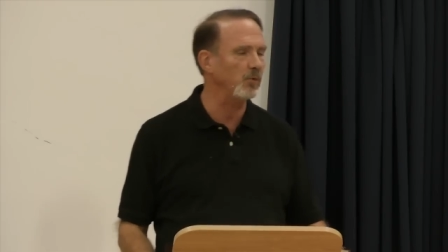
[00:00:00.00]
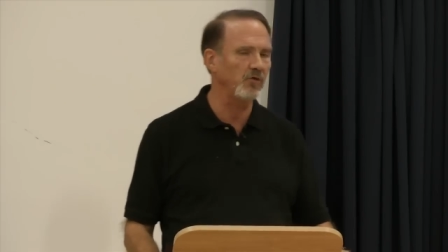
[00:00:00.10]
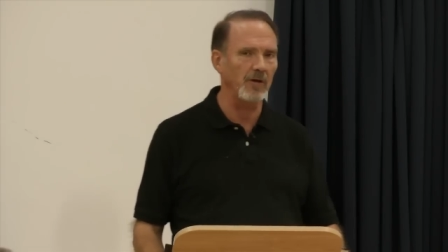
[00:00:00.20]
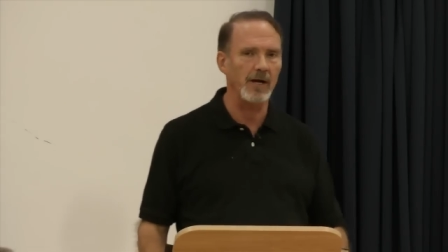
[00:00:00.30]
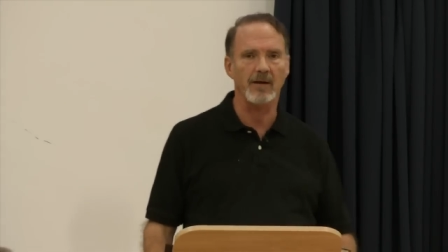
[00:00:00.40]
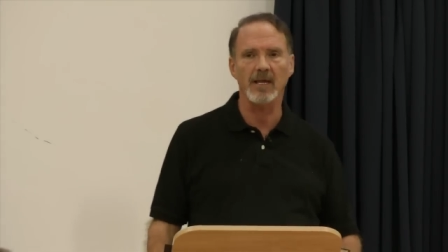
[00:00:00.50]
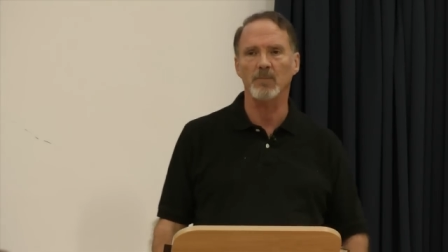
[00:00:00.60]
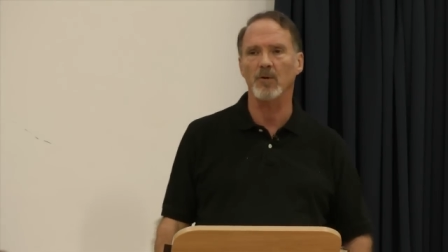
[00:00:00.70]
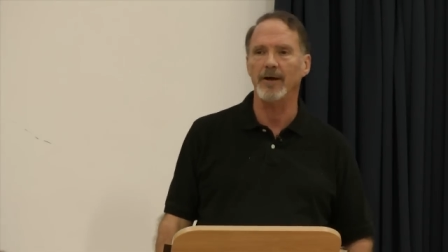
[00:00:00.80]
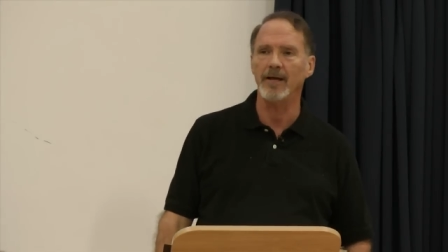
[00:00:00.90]
Would you like to
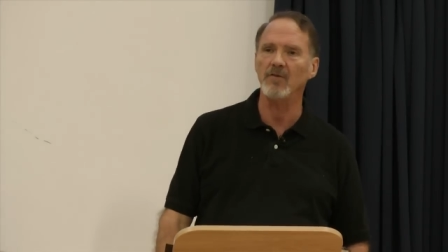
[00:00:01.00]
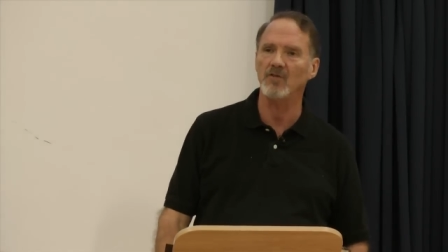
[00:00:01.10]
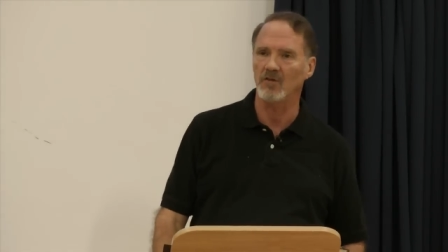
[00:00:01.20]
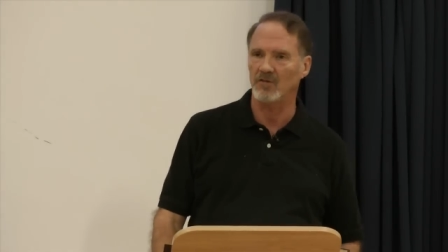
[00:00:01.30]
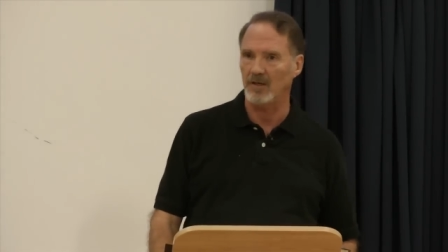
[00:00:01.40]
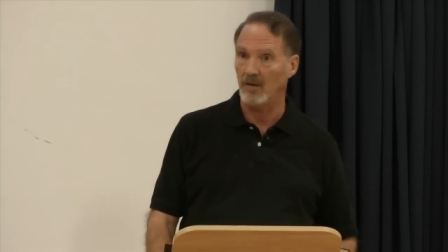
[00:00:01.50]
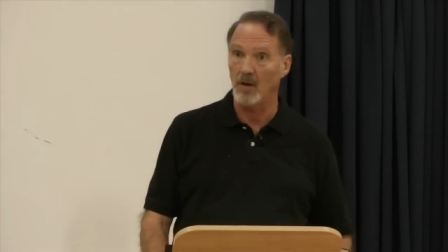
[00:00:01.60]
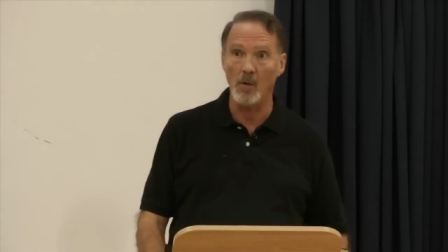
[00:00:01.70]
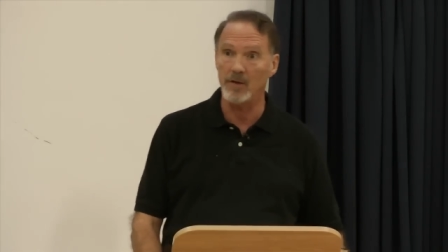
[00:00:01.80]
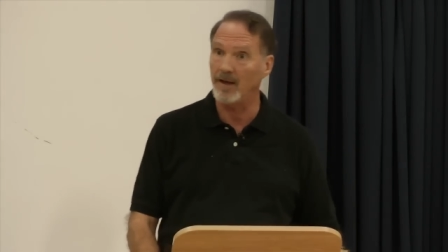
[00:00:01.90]
keep praying? And she said,
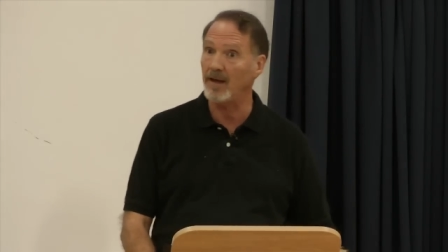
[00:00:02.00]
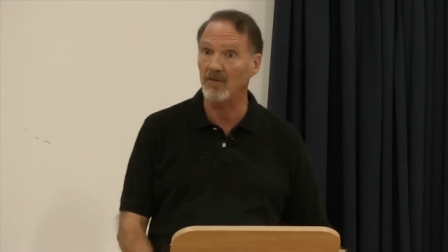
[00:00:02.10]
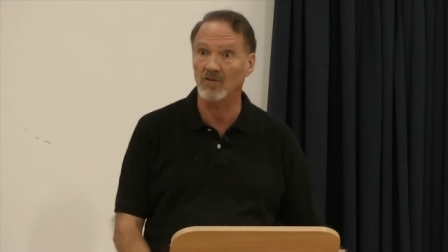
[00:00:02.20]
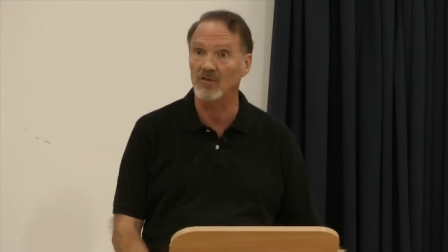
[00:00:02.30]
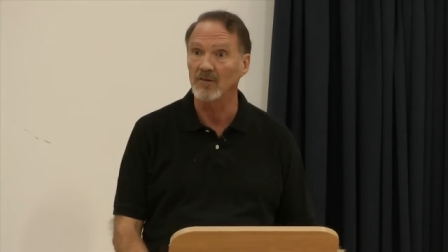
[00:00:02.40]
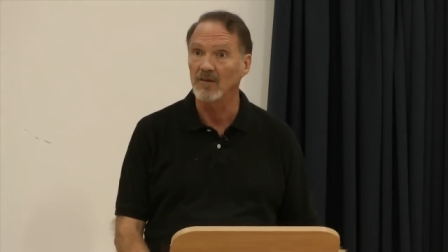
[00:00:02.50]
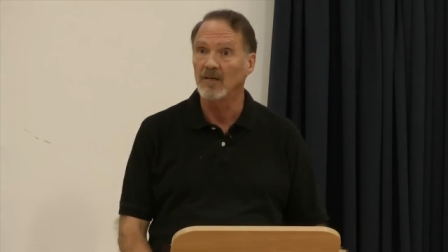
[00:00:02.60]
oh, yes.